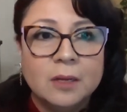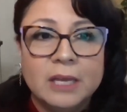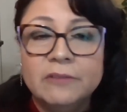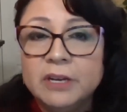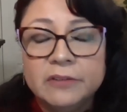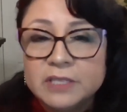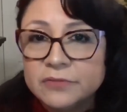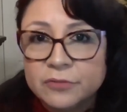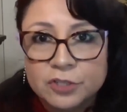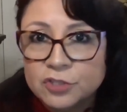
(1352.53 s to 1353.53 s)
Even if it's
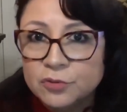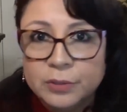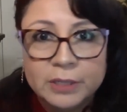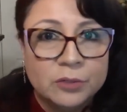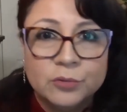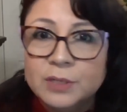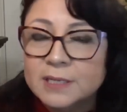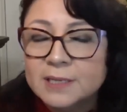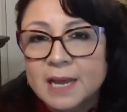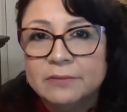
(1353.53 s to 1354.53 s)
for a student who
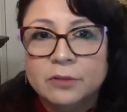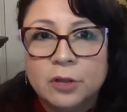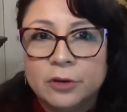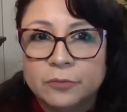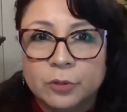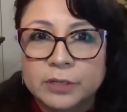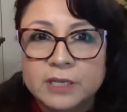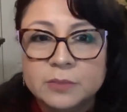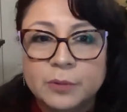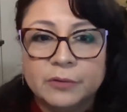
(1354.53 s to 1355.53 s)
doesn't have a lot of work
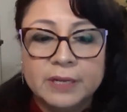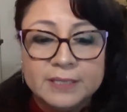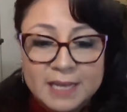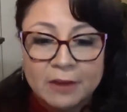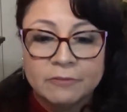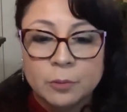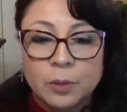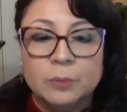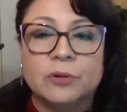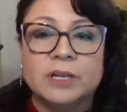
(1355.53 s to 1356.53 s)
experience,
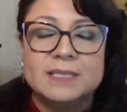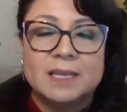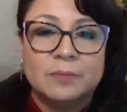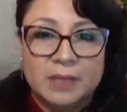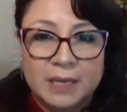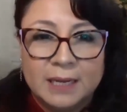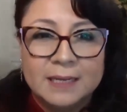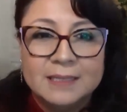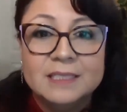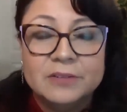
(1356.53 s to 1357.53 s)
everyone brings something
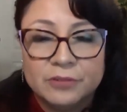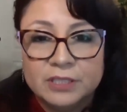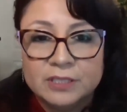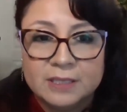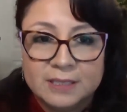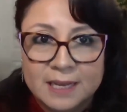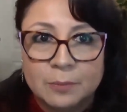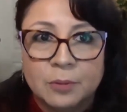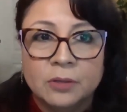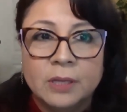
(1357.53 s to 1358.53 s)
different to the
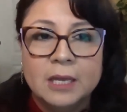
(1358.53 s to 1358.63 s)
table.